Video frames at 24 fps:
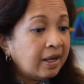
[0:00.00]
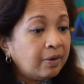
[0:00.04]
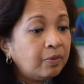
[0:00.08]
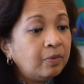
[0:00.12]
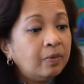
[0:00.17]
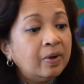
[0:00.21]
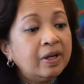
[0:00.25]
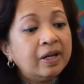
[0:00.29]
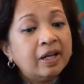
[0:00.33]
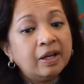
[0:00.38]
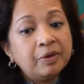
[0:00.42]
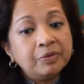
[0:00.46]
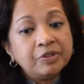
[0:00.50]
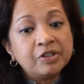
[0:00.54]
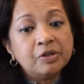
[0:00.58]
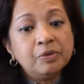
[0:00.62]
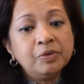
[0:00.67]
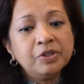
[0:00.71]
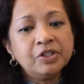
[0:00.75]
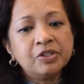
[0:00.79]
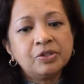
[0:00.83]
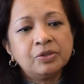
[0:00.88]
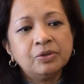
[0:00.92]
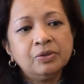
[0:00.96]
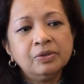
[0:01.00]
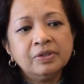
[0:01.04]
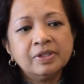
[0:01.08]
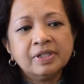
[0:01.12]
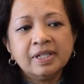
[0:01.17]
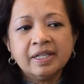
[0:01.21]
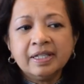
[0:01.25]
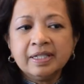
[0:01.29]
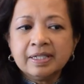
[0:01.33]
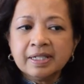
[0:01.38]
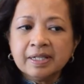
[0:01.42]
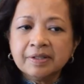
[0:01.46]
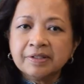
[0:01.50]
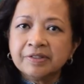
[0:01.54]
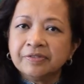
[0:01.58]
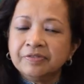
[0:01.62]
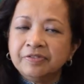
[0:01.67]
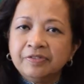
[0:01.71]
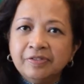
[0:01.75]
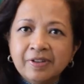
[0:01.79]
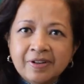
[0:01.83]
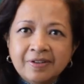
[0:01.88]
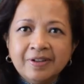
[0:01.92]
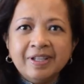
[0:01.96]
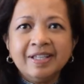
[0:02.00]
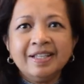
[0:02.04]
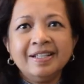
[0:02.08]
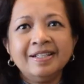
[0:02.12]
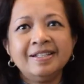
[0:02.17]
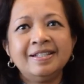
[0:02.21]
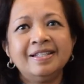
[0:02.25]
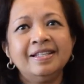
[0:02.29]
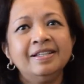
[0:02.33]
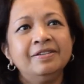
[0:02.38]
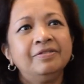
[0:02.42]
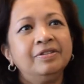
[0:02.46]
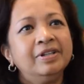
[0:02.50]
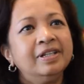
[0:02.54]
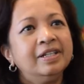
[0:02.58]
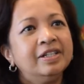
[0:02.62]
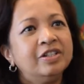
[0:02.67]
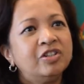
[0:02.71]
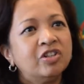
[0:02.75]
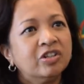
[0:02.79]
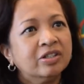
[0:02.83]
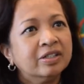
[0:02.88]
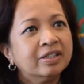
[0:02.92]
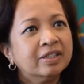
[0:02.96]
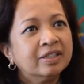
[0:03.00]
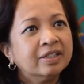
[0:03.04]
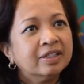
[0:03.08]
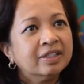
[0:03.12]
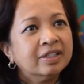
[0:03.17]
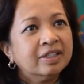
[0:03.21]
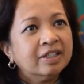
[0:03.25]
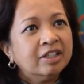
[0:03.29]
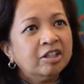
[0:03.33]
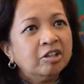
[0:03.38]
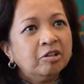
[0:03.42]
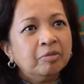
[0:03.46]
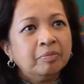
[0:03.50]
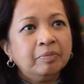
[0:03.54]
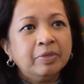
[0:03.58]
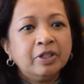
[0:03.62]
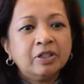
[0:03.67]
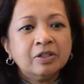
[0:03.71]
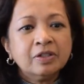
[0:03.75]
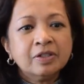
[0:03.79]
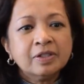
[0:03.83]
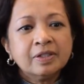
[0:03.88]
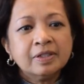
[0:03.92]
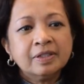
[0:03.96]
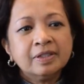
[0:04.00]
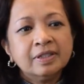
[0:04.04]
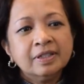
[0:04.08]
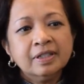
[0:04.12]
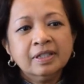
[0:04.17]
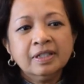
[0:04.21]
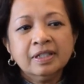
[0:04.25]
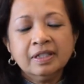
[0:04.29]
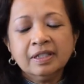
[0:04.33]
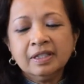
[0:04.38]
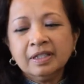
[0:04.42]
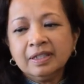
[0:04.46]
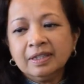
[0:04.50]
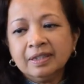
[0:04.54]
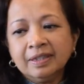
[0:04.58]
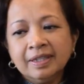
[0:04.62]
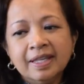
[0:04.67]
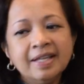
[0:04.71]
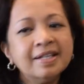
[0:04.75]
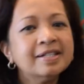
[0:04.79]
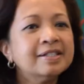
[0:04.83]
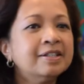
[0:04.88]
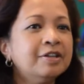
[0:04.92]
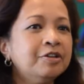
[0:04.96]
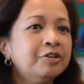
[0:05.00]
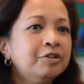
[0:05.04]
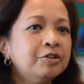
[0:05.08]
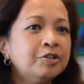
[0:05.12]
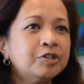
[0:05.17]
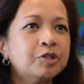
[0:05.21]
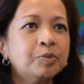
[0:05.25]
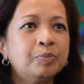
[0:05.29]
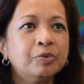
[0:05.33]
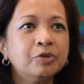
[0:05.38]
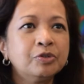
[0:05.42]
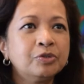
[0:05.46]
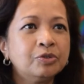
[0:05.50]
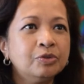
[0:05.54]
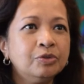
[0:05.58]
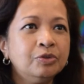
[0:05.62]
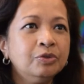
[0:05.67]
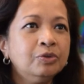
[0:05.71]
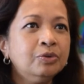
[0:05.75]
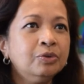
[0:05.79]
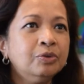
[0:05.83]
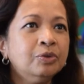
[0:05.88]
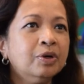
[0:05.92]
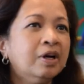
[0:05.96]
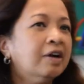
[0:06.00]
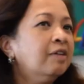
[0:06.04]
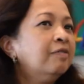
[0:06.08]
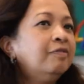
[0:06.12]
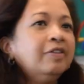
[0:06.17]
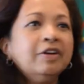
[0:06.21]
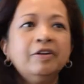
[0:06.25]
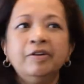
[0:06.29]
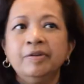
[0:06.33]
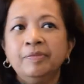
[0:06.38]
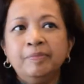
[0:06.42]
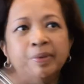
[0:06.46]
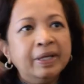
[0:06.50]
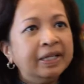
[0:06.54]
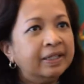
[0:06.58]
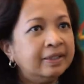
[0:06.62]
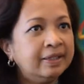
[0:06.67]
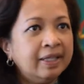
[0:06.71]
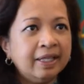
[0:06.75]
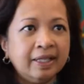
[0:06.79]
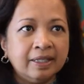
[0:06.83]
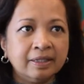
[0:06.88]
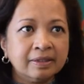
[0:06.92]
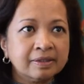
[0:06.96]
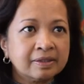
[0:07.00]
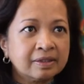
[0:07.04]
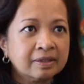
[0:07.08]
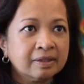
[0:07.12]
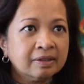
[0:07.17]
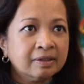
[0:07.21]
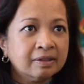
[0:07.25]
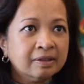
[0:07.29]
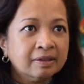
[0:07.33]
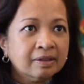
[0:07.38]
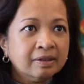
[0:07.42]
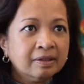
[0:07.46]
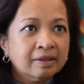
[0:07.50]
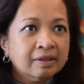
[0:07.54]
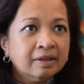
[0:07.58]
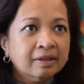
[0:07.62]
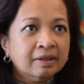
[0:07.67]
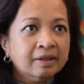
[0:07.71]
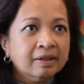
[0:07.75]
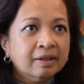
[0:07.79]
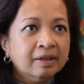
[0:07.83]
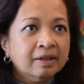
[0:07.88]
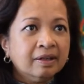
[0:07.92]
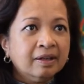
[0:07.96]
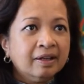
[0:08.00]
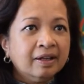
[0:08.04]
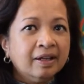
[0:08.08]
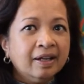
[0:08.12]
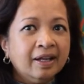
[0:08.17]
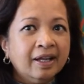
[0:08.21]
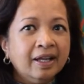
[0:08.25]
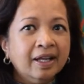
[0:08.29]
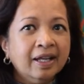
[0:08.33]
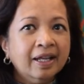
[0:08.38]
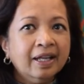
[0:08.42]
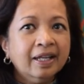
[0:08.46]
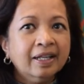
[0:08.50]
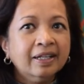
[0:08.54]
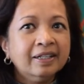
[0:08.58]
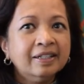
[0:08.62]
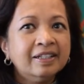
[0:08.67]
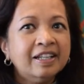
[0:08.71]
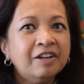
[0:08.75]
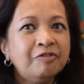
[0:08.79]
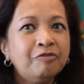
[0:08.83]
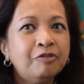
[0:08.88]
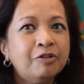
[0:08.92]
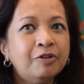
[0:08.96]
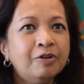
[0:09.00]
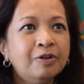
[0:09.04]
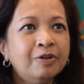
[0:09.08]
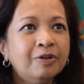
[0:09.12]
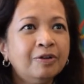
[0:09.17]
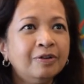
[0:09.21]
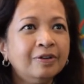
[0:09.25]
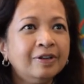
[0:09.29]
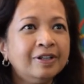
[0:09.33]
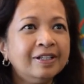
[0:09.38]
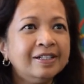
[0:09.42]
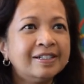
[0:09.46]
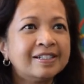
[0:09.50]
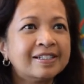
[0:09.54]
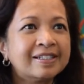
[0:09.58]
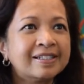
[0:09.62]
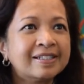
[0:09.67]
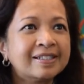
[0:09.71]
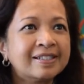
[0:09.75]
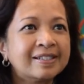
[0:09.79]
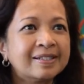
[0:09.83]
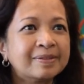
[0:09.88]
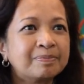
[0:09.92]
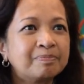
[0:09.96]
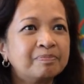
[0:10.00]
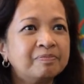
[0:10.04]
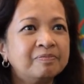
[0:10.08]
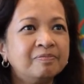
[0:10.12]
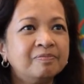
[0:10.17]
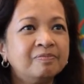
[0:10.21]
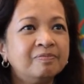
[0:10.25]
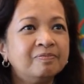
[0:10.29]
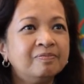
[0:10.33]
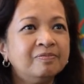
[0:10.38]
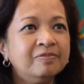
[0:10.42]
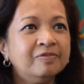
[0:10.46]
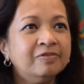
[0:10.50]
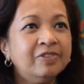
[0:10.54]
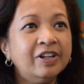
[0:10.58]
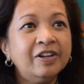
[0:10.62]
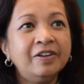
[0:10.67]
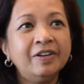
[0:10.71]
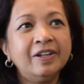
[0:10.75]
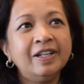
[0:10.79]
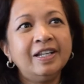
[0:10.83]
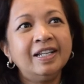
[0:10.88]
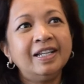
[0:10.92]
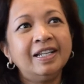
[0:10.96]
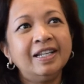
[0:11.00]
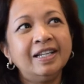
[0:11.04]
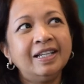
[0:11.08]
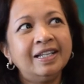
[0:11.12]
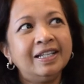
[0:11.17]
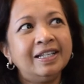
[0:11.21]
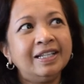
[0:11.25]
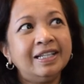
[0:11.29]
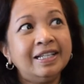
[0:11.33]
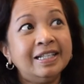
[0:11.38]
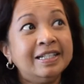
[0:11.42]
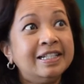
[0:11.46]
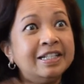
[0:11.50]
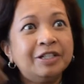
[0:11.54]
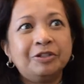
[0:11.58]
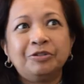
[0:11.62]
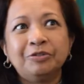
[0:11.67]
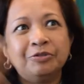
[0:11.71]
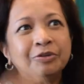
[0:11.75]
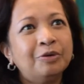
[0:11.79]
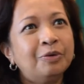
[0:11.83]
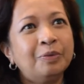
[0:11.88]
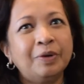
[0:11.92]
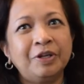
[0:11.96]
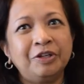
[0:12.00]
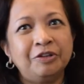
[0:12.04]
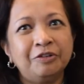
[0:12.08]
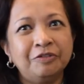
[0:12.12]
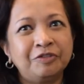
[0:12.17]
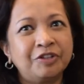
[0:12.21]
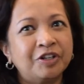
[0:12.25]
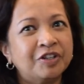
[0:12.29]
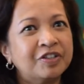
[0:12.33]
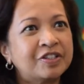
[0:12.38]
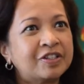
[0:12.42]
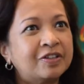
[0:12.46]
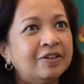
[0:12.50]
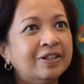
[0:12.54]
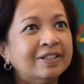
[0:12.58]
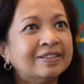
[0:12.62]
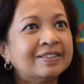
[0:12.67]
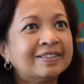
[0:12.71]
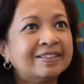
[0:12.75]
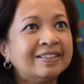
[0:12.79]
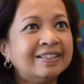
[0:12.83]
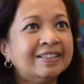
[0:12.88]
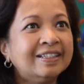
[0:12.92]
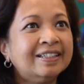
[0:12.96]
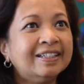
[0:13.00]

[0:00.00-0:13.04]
what I was always told is that Islam is a very easy religion, because the things that you're not supposed to do are very big things, and therefore it's very easy to know when you've transgressed,